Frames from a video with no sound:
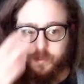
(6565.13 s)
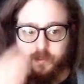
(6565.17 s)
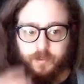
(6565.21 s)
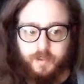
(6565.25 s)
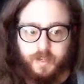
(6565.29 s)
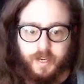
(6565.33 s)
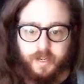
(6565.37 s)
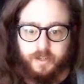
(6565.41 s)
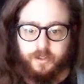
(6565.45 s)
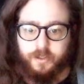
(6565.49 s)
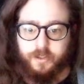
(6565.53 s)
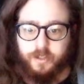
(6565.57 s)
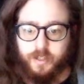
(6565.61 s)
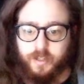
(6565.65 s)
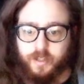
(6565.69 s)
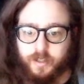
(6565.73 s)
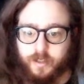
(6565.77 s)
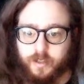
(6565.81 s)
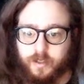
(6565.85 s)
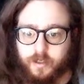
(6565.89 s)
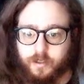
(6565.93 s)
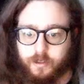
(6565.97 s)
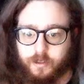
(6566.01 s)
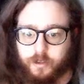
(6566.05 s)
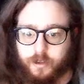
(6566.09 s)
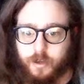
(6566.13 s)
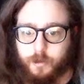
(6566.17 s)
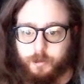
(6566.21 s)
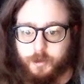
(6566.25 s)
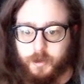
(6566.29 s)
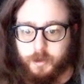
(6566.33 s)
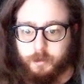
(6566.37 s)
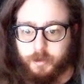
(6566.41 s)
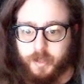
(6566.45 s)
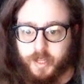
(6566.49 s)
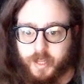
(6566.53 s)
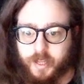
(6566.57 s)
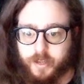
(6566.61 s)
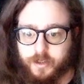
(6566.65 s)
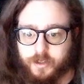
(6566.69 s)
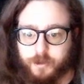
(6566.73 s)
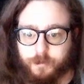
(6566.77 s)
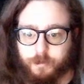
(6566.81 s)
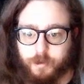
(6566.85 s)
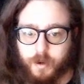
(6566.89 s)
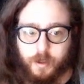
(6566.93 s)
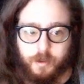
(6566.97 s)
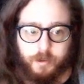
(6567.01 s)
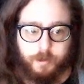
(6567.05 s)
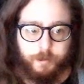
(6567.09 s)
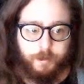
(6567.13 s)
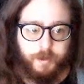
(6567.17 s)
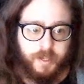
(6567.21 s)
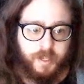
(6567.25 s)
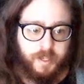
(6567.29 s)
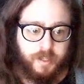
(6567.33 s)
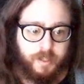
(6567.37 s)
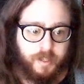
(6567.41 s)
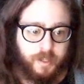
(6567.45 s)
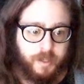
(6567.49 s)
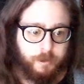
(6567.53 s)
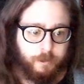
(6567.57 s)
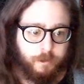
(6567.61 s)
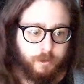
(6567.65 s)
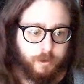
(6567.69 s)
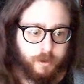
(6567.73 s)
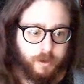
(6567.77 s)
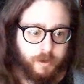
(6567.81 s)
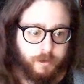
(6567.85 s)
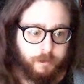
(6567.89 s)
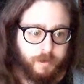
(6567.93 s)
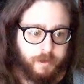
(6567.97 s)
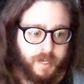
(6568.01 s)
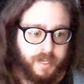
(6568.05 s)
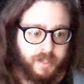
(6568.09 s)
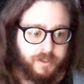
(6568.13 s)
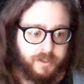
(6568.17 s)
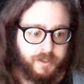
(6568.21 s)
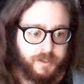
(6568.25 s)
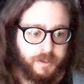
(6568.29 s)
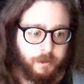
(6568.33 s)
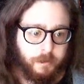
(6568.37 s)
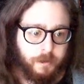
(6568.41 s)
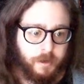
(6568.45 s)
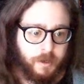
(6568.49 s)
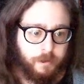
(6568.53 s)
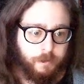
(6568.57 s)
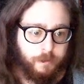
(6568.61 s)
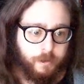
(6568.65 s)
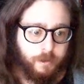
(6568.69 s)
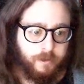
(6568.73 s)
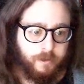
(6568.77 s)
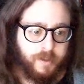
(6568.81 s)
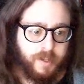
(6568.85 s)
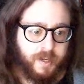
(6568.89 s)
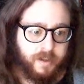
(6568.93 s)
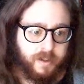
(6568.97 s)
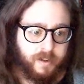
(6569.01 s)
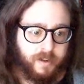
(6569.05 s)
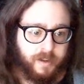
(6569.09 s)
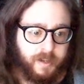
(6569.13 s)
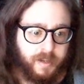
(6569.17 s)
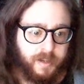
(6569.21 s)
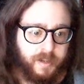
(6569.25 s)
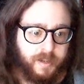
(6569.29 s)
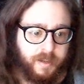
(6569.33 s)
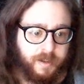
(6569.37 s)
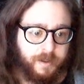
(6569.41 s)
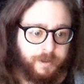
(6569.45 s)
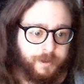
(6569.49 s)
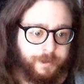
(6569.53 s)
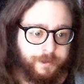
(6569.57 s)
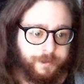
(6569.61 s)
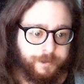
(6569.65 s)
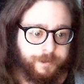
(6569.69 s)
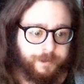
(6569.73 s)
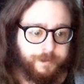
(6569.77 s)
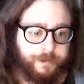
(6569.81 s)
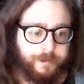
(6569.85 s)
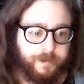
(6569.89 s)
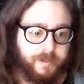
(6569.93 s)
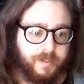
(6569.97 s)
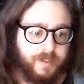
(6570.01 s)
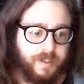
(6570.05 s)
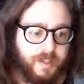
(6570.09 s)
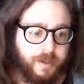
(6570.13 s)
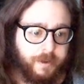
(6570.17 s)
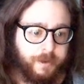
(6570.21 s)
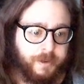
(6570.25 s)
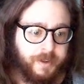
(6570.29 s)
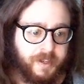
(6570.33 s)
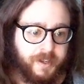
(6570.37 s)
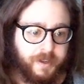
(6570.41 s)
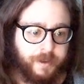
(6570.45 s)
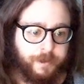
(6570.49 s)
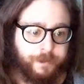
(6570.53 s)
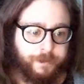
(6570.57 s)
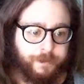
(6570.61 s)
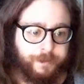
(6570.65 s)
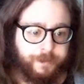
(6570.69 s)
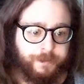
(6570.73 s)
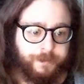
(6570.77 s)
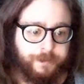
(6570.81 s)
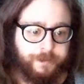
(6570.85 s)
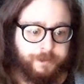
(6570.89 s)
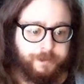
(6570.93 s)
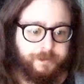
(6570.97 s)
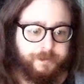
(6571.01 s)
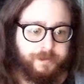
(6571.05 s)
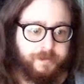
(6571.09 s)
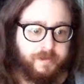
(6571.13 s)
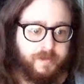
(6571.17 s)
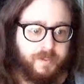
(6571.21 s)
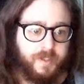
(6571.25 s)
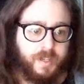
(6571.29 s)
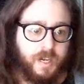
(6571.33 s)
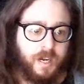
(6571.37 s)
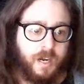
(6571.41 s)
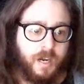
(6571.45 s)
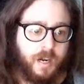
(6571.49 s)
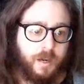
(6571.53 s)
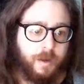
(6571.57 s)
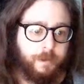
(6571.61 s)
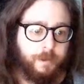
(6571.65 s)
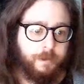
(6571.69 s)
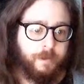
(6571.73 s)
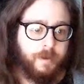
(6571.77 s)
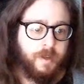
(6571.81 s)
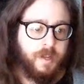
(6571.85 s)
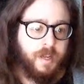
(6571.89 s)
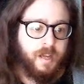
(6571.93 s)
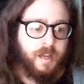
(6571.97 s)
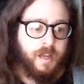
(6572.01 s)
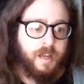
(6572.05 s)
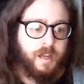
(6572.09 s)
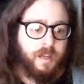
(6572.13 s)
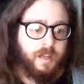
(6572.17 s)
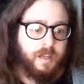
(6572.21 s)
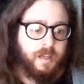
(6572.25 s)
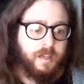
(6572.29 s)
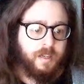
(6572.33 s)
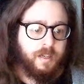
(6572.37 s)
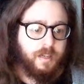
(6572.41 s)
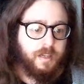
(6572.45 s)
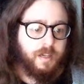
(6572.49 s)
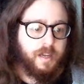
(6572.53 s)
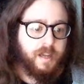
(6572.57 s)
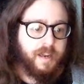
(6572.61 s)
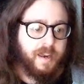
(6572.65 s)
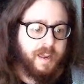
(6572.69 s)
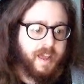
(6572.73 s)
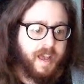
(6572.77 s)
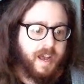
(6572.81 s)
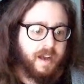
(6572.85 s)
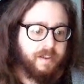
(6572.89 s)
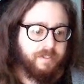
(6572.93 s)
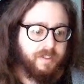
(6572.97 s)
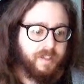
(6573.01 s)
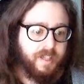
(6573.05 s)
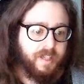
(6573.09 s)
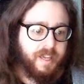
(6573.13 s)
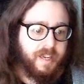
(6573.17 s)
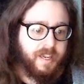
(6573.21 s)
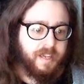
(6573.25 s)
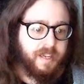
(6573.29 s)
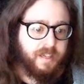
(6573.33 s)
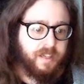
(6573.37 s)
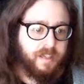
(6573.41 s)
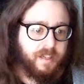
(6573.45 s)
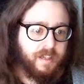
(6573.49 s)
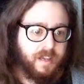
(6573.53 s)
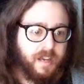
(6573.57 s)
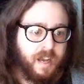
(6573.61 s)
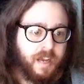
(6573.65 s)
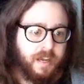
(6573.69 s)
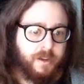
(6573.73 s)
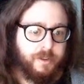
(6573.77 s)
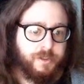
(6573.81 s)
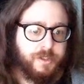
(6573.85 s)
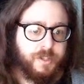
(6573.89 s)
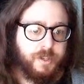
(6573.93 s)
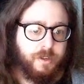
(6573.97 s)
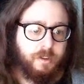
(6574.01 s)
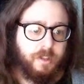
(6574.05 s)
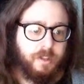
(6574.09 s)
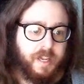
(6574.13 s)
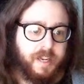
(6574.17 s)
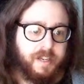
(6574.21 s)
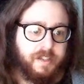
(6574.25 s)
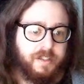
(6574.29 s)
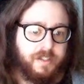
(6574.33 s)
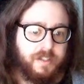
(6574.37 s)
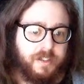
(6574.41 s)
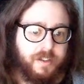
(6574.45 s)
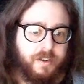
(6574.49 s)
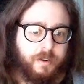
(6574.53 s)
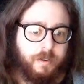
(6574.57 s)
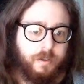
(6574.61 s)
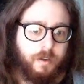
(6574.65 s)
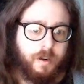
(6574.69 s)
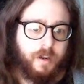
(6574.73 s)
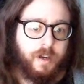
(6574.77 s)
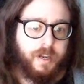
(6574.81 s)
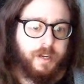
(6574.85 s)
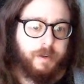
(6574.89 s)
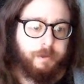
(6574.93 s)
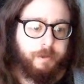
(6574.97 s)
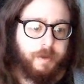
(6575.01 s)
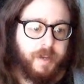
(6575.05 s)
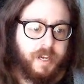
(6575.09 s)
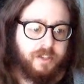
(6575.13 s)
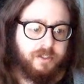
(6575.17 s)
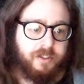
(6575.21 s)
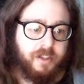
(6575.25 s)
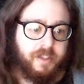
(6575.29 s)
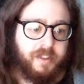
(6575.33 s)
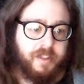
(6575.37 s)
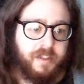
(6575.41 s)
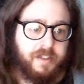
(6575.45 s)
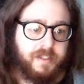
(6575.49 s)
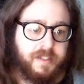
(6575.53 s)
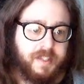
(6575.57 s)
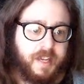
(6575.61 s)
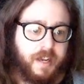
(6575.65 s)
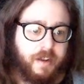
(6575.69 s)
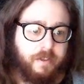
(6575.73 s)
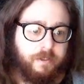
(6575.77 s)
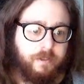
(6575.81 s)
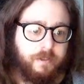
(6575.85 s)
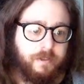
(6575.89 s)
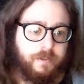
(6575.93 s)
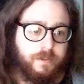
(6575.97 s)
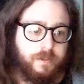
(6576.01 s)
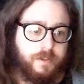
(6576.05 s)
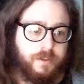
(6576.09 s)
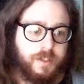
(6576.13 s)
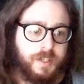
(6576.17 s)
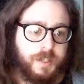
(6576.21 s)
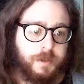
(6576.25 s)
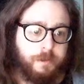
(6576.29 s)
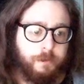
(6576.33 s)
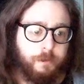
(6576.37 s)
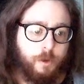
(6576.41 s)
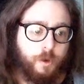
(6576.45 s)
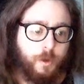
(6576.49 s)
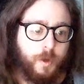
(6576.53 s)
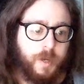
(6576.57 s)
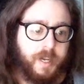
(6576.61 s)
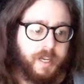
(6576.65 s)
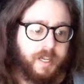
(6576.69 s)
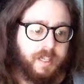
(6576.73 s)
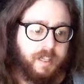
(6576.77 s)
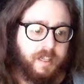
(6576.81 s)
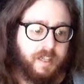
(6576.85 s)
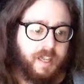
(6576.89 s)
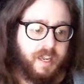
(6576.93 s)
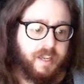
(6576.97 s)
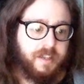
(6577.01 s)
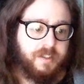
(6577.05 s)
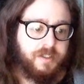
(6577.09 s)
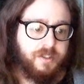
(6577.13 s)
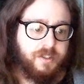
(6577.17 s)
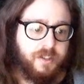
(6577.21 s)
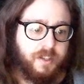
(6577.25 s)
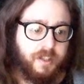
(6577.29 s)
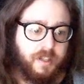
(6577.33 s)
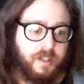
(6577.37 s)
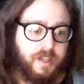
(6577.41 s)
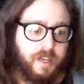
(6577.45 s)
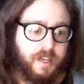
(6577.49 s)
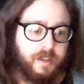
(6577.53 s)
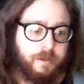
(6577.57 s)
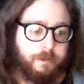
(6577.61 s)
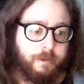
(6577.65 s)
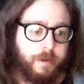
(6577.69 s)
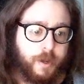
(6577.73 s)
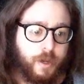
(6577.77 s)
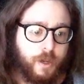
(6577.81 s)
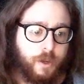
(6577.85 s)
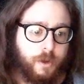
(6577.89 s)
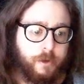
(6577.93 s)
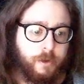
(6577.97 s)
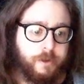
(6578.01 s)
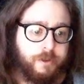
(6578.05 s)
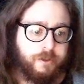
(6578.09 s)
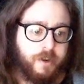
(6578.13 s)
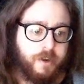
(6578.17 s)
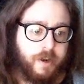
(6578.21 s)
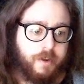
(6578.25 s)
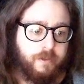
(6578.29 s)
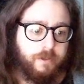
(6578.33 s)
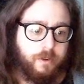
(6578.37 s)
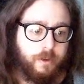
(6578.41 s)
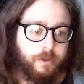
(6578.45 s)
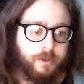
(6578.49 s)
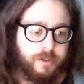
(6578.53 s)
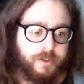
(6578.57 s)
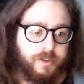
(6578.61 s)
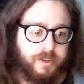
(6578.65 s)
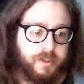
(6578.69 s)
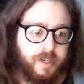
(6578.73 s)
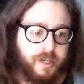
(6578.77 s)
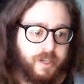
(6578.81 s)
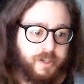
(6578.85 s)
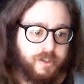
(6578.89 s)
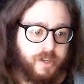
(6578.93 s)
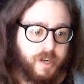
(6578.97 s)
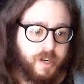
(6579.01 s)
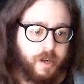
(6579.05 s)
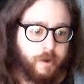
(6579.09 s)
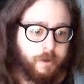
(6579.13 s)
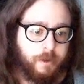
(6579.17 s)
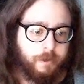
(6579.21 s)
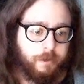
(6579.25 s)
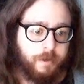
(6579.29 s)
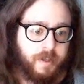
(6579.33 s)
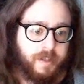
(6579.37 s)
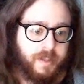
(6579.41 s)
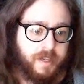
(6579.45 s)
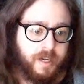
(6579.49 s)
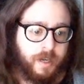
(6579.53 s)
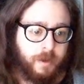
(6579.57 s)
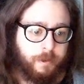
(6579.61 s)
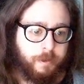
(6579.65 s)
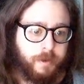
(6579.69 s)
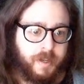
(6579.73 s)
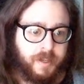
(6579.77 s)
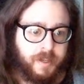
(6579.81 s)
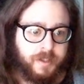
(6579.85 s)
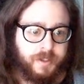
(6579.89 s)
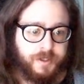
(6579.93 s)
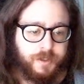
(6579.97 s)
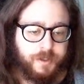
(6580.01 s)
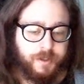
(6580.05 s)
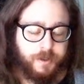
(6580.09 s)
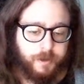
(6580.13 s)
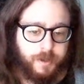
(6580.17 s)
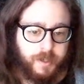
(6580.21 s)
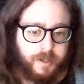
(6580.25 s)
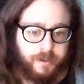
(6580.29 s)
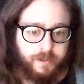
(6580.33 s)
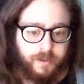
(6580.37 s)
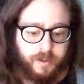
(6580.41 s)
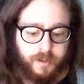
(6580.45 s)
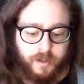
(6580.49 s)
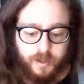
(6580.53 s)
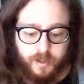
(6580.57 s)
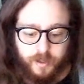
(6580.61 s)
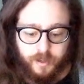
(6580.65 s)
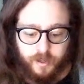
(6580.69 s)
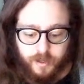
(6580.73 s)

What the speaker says: Actually, coping plans should probably be in the important pages. I'm going to move that right now. There we go. And I have I also like to, on a page like this, have some quick links to like my Google Drive folder that I share with my therapist or whatever.